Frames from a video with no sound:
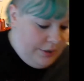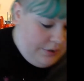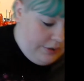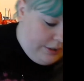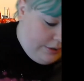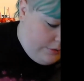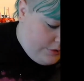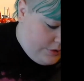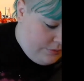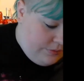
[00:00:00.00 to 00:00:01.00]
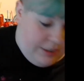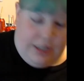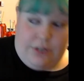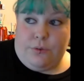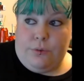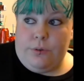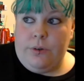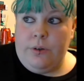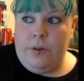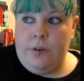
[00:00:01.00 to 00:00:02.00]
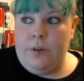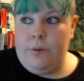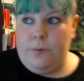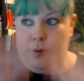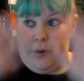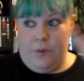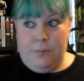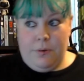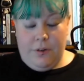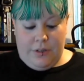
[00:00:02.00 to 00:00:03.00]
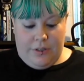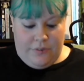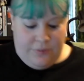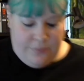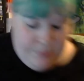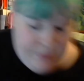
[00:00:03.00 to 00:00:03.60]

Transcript: now onto the actual works in progress.